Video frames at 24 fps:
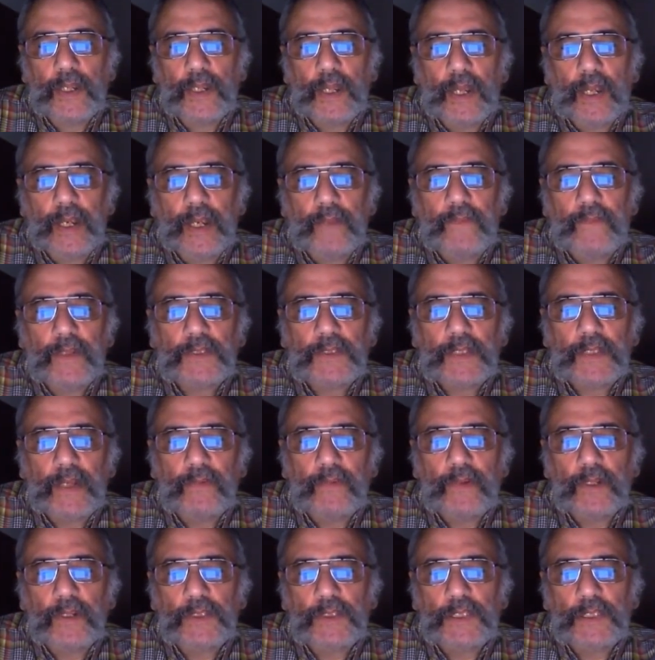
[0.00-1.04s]
and if this
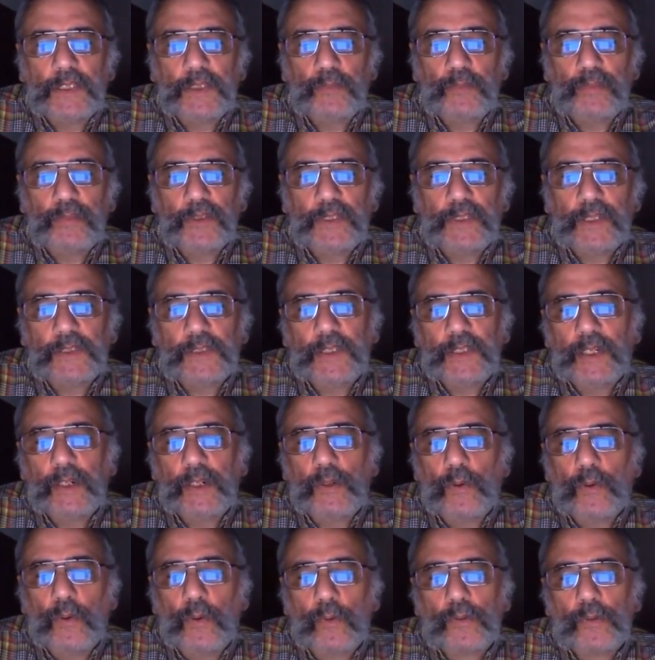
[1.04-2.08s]
evidence isn't presented in
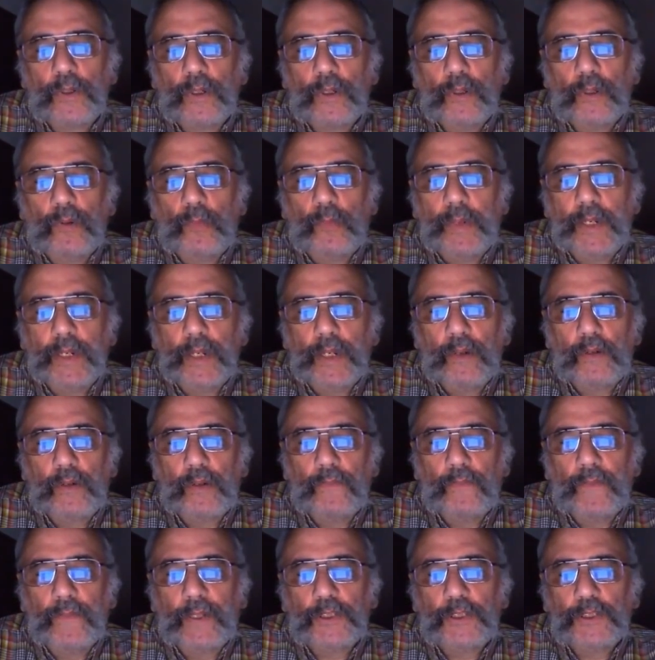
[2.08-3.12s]
court, there will be no
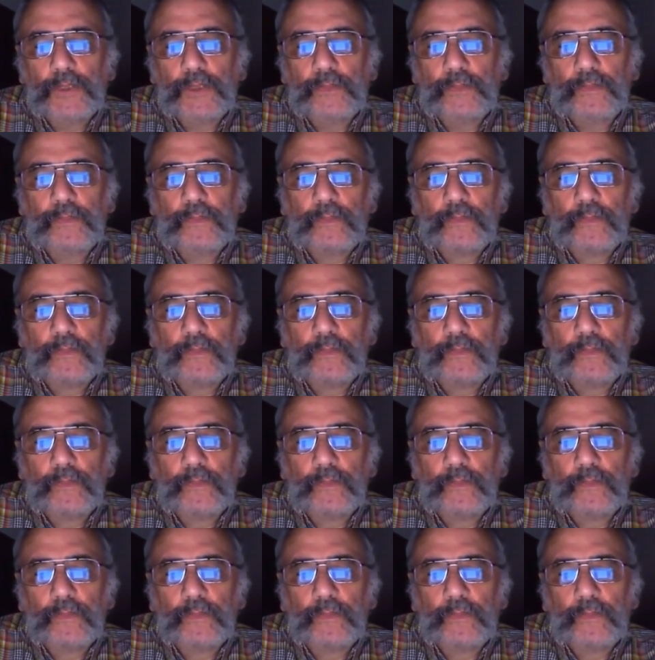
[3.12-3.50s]
conviction.